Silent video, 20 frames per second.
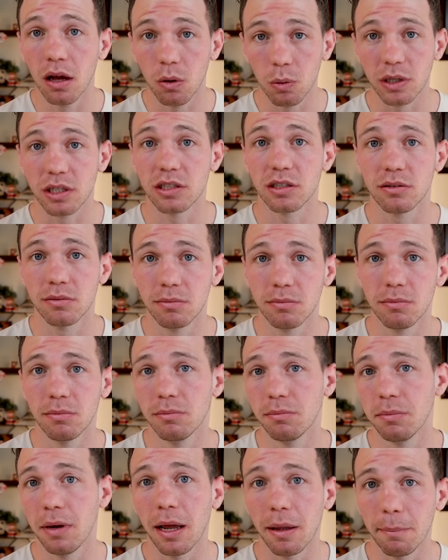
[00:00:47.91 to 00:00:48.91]
which
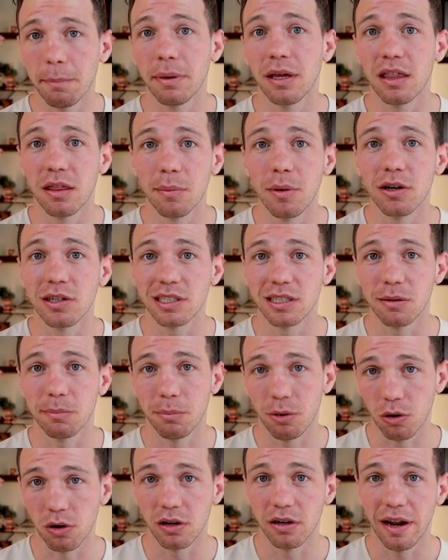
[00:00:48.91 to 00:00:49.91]
might be the most
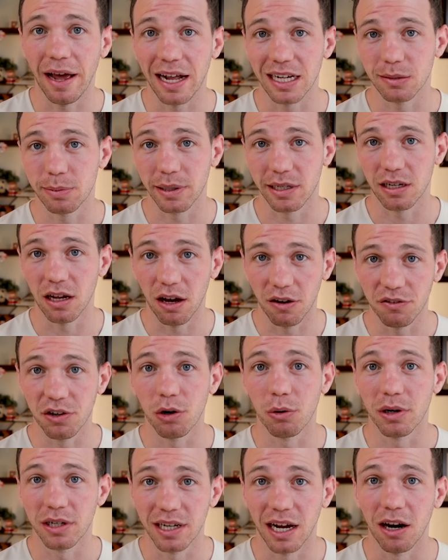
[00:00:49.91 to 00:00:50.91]
important aspect of
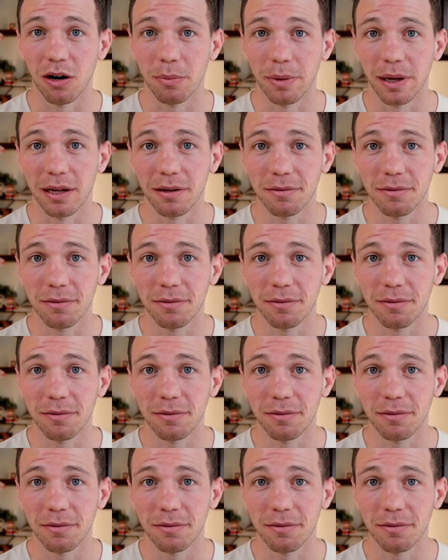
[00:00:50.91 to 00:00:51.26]
your retirement.